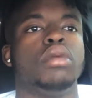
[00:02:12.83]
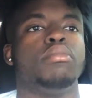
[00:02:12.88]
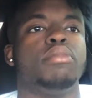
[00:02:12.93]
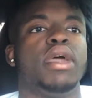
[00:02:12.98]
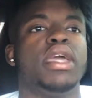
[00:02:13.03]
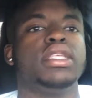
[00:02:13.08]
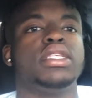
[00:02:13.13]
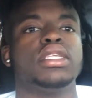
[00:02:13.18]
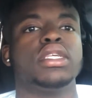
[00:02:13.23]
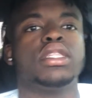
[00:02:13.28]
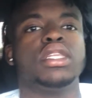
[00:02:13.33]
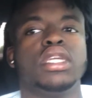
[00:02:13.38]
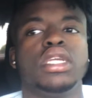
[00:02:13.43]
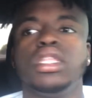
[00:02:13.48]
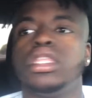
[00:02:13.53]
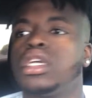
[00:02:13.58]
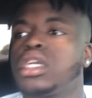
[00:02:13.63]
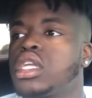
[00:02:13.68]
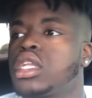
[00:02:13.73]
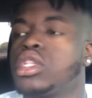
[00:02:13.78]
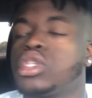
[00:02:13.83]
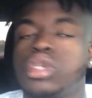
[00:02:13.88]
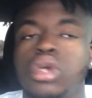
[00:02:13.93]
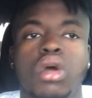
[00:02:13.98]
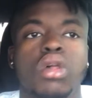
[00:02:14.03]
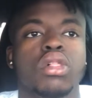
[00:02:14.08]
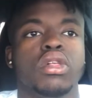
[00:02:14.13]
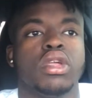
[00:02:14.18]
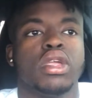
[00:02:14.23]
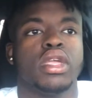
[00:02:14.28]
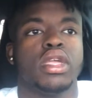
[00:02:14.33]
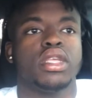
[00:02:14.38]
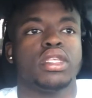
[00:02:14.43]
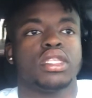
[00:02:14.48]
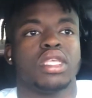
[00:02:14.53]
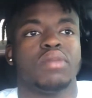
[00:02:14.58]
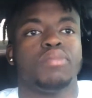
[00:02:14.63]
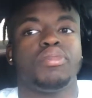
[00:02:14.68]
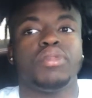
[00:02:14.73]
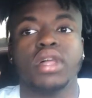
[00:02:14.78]
basically, the controller
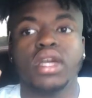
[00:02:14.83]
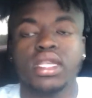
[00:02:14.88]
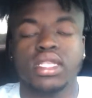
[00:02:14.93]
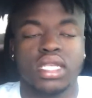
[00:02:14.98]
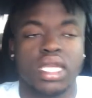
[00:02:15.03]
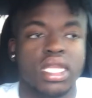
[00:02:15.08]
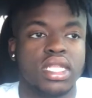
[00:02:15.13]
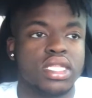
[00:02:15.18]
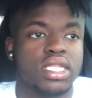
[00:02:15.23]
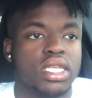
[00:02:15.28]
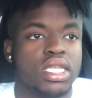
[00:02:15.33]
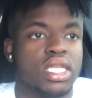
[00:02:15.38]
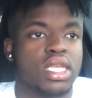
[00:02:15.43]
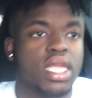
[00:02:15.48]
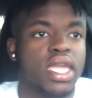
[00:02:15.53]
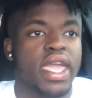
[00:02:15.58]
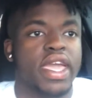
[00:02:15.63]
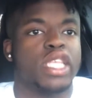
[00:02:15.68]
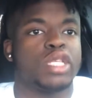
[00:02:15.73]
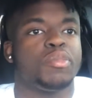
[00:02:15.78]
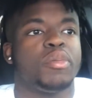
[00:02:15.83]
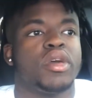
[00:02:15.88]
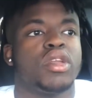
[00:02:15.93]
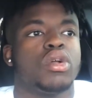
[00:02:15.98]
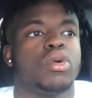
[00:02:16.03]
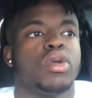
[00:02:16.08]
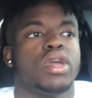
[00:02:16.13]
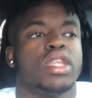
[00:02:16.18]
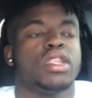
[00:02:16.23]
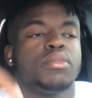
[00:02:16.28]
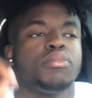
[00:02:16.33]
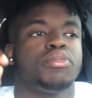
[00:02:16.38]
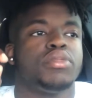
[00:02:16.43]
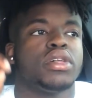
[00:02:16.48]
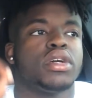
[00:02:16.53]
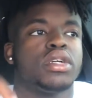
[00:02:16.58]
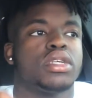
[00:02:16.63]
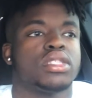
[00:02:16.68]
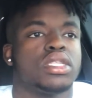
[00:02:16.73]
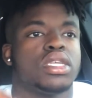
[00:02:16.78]
is, it plugs into the gas pedal and it
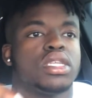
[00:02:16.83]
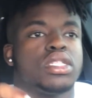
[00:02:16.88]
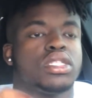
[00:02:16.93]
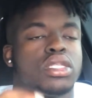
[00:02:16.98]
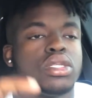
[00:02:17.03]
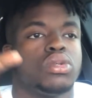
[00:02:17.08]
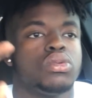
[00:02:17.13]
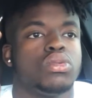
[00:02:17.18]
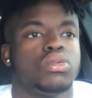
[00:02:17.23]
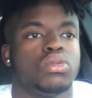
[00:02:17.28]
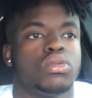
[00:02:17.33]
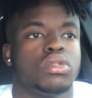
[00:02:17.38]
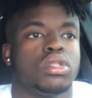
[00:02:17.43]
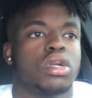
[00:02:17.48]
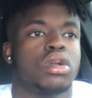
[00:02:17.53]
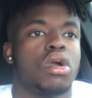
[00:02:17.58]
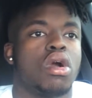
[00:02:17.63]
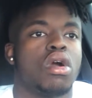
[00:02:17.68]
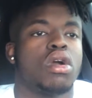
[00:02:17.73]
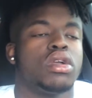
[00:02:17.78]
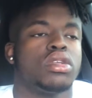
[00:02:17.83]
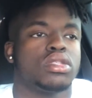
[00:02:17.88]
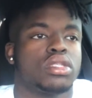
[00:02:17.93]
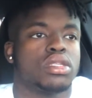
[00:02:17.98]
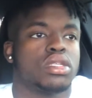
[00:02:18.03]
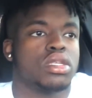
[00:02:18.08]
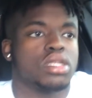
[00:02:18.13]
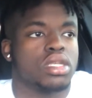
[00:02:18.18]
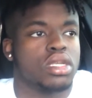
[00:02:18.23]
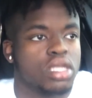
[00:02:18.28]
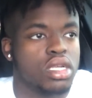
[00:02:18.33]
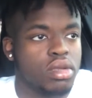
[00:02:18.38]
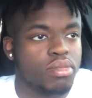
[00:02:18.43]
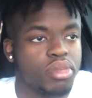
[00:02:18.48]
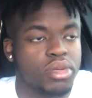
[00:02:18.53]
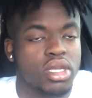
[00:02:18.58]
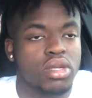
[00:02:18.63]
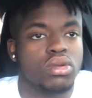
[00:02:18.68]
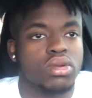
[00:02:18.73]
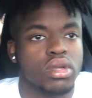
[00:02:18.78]
plugs into the car's
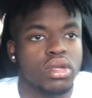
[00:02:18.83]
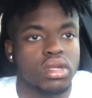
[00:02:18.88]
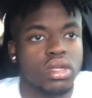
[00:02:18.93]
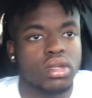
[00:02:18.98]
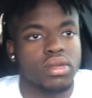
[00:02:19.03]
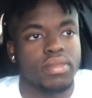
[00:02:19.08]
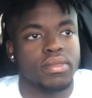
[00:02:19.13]
computer,